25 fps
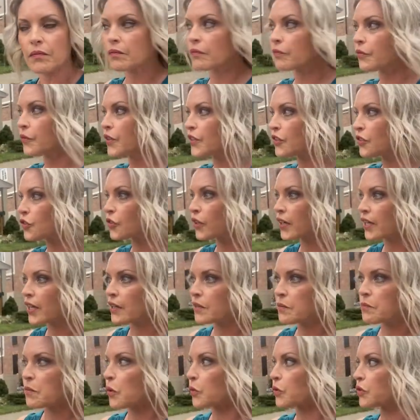this street
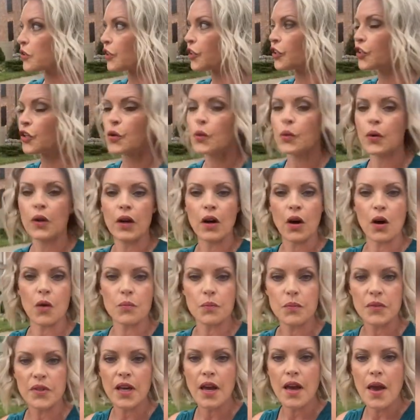has mostly newer
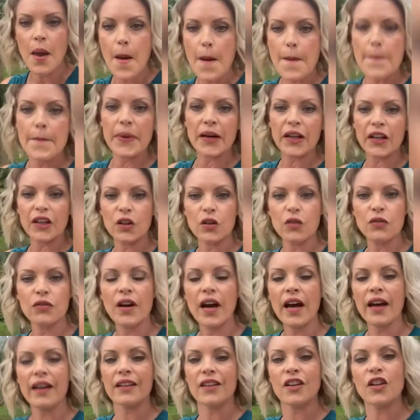homes, but you've
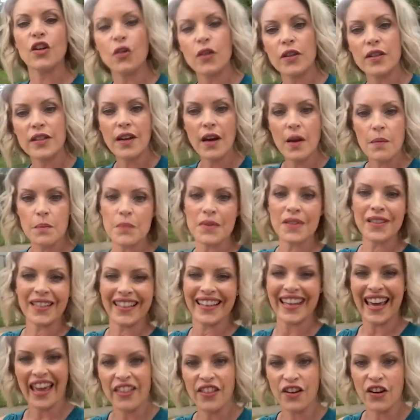got, you know, it comes
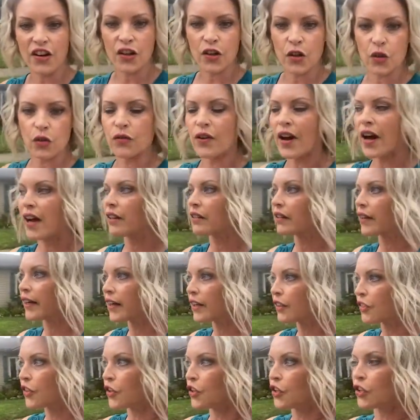together. You've got like
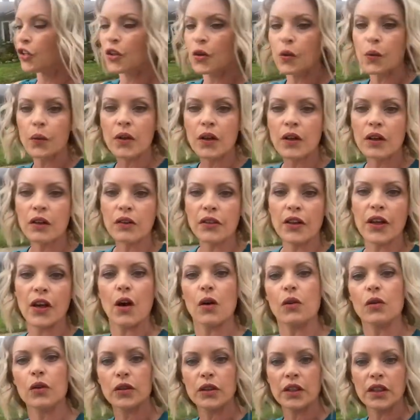the newer, the
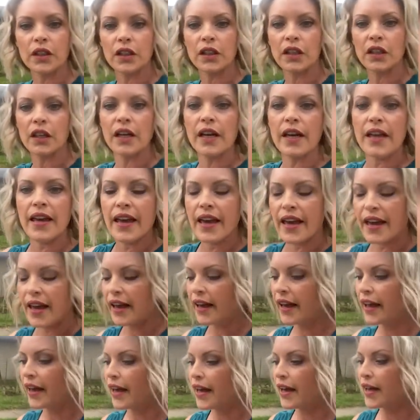older,
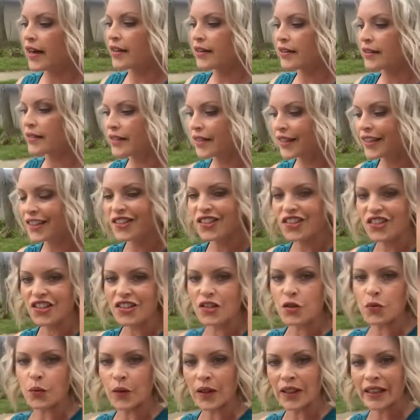and it's
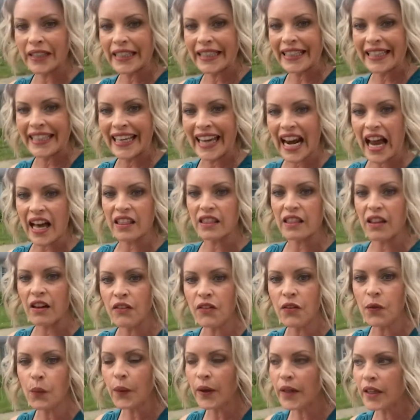just really neat. I
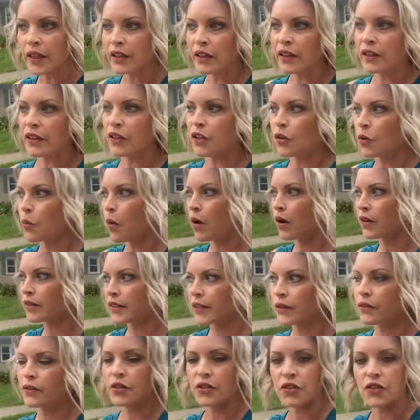love when you walk
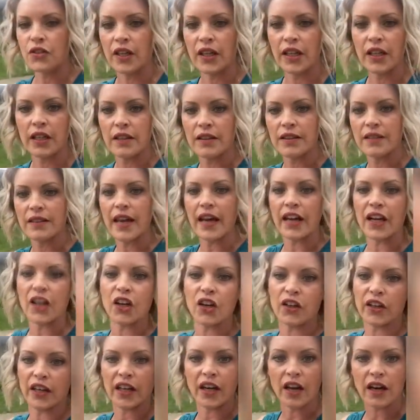down a street and it's not
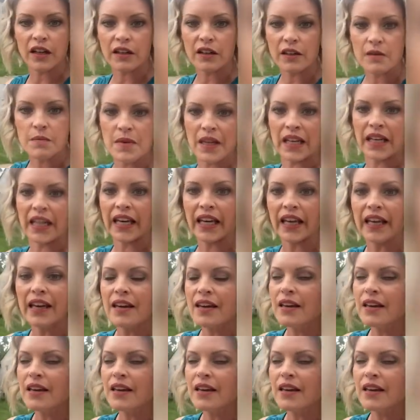cookie cutter, meaning